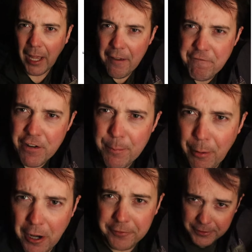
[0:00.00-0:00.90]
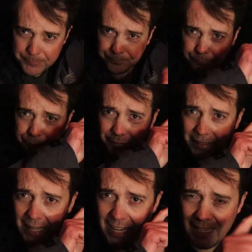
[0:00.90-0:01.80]
I'm very proud of it,
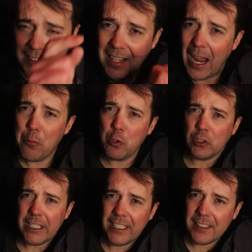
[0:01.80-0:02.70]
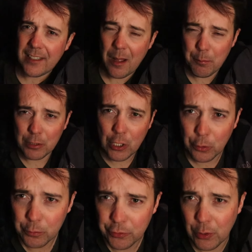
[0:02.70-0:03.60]
and I will link it down
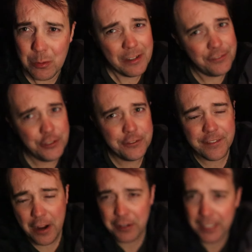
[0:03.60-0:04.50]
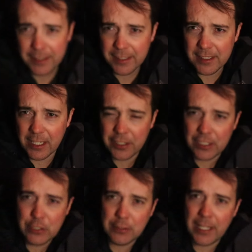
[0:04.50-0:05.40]
below. So if you found anything there that
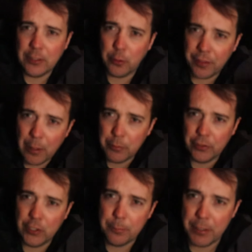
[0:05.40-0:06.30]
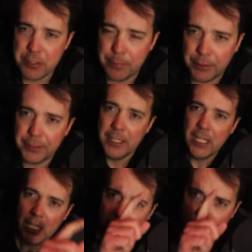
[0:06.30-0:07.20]
you liked or thought was a good budget build,
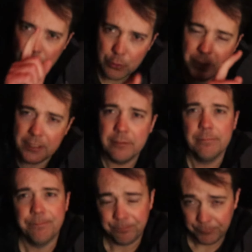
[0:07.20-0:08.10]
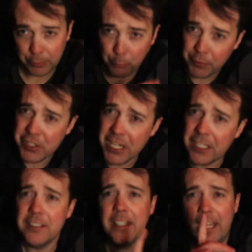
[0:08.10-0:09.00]
you can support the
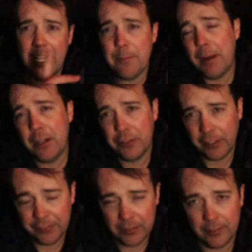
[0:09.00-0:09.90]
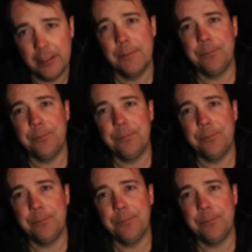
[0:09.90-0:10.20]
channel and buy it yourself easily.